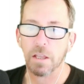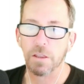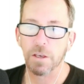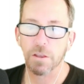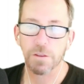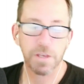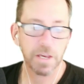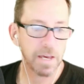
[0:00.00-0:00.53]
The
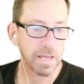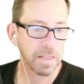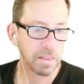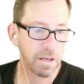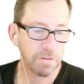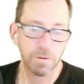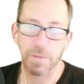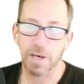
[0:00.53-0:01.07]
other thing I
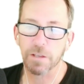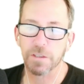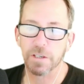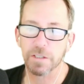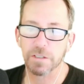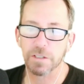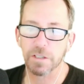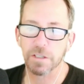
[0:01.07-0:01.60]
love about
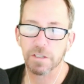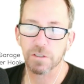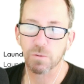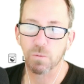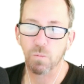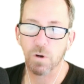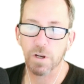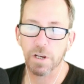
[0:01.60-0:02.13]
this is
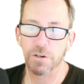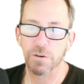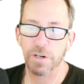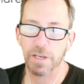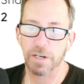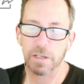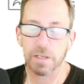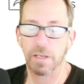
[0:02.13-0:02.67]

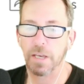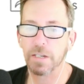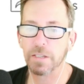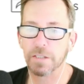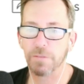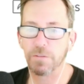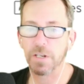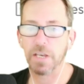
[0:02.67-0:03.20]

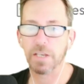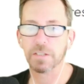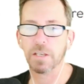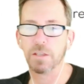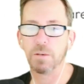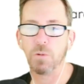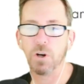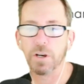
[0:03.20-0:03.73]
187 days on
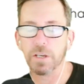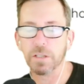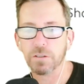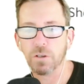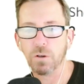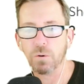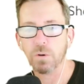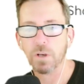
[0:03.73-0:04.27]
the market.
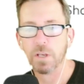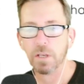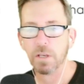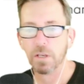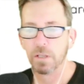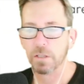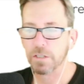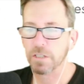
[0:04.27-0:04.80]
So
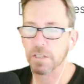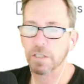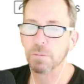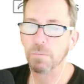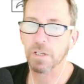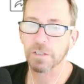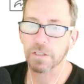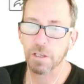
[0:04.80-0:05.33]
6
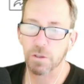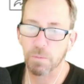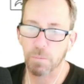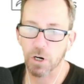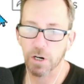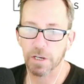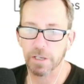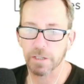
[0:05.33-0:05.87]
months on the
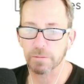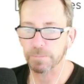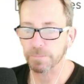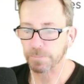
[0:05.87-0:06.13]
market.